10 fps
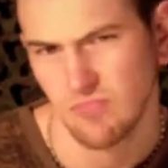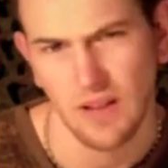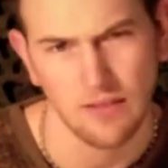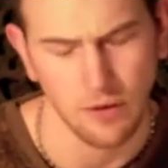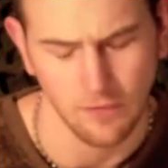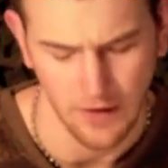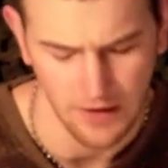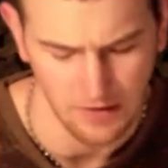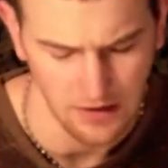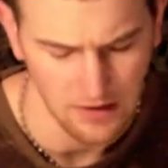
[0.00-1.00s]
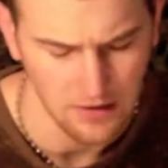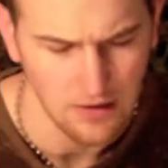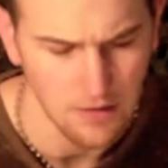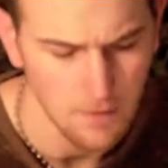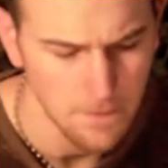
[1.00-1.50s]
That's all fine and
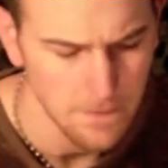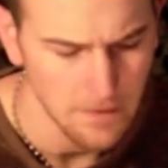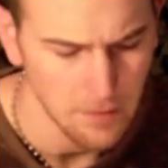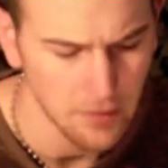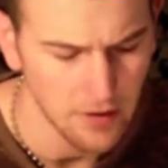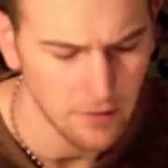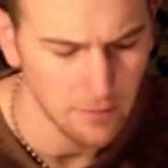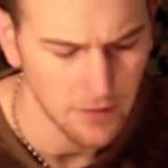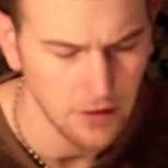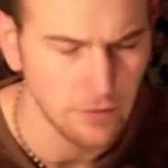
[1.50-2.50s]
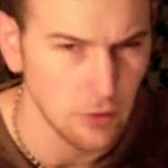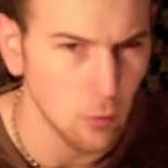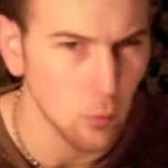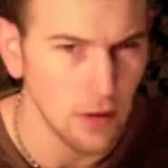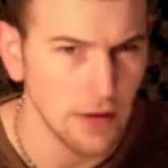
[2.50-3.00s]
dandy. But if
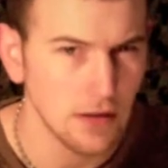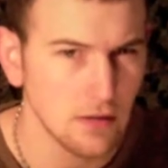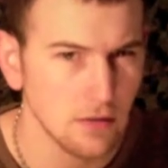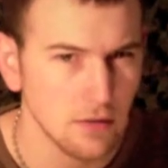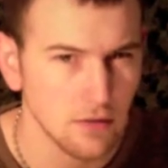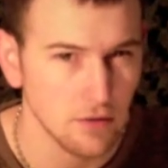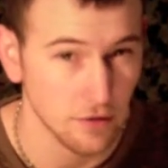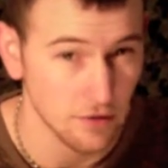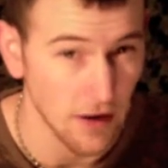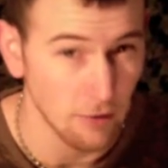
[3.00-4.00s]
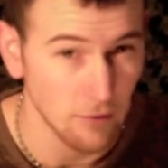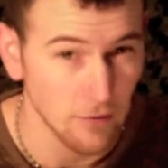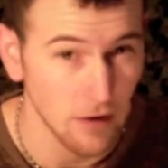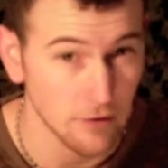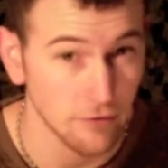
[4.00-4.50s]
you're willing to
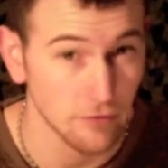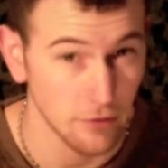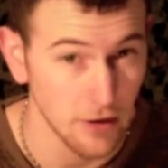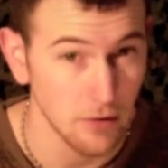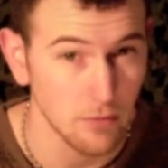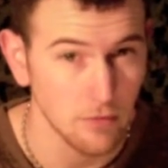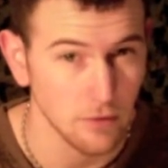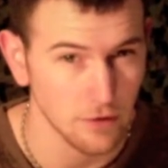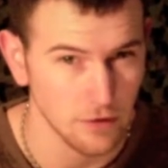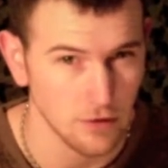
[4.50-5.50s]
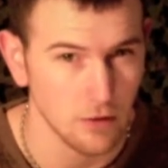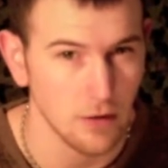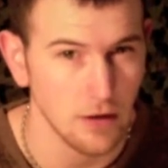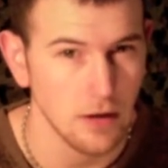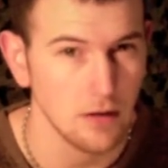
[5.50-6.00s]
sacrifice freedom for
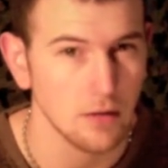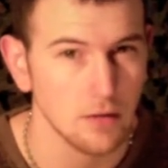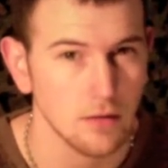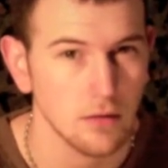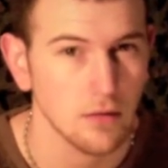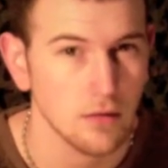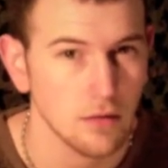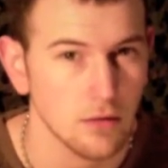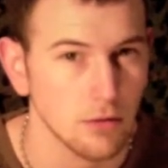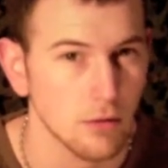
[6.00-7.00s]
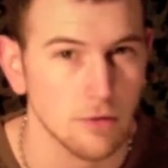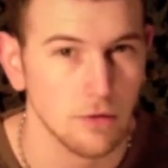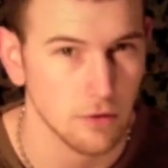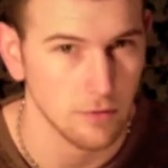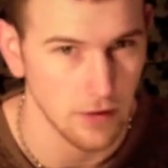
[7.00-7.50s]
security, you don't
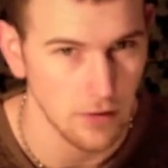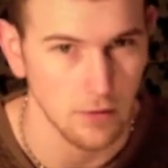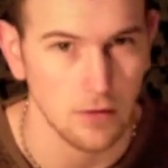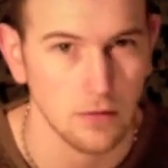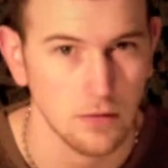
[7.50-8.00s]
deserve either.